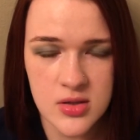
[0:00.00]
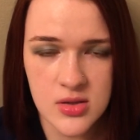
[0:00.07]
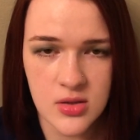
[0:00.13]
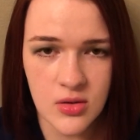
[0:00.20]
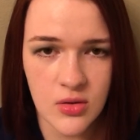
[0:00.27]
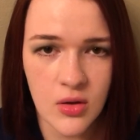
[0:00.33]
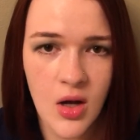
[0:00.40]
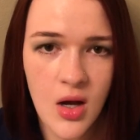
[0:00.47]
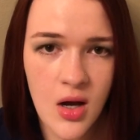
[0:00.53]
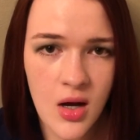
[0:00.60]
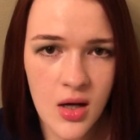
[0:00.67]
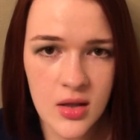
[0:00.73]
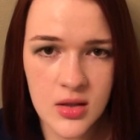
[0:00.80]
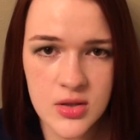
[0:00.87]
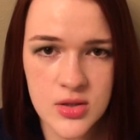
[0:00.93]
So
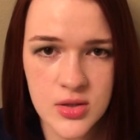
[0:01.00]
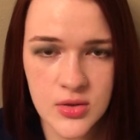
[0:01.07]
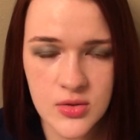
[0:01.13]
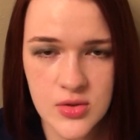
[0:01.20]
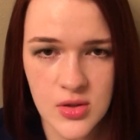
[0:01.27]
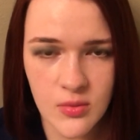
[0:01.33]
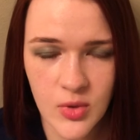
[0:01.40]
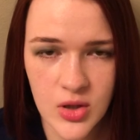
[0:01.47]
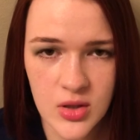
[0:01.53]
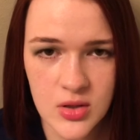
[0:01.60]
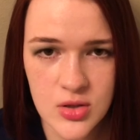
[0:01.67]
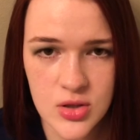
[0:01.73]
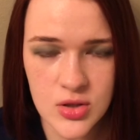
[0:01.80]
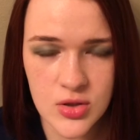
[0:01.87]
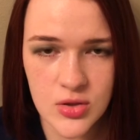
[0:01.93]
I like to use them and
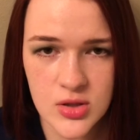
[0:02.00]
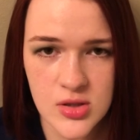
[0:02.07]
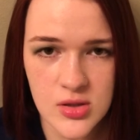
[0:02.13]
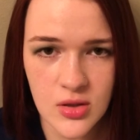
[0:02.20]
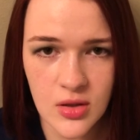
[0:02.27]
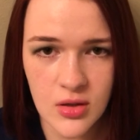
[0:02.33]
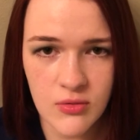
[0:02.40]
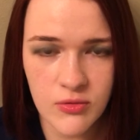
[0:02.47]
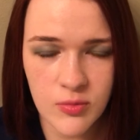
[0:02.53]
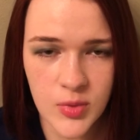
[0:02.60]
then just rinse off.